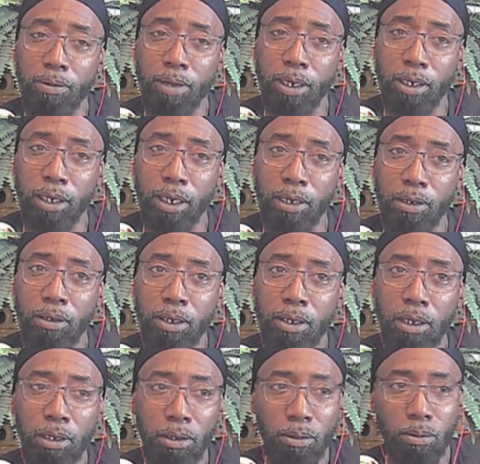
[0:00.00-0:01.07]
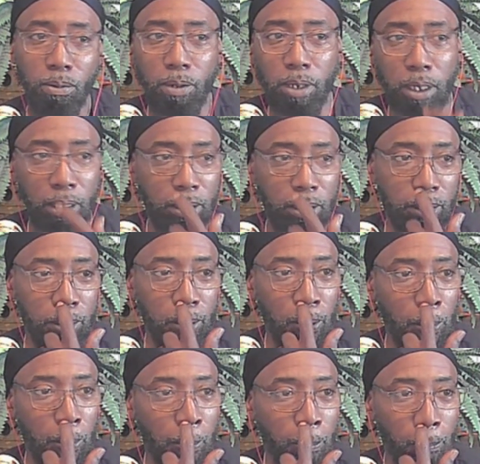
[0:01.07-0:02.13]
right now. We
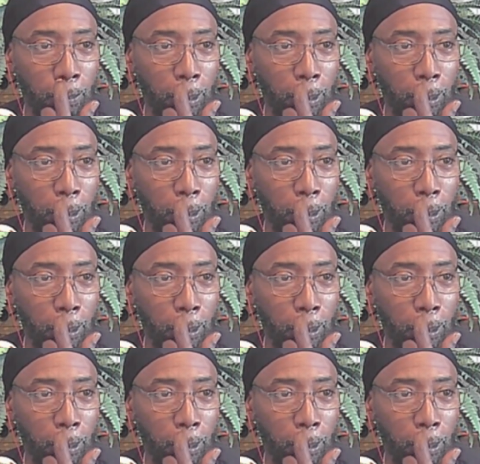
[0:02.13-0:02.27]
serve